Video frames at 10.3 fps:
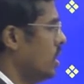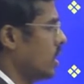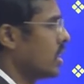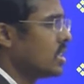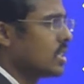
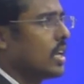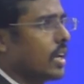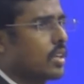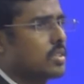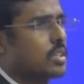easily
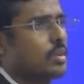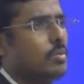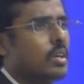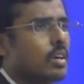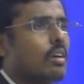
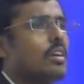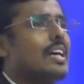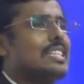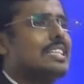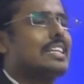understandable
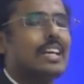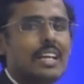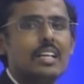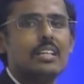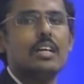contrast
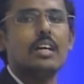color,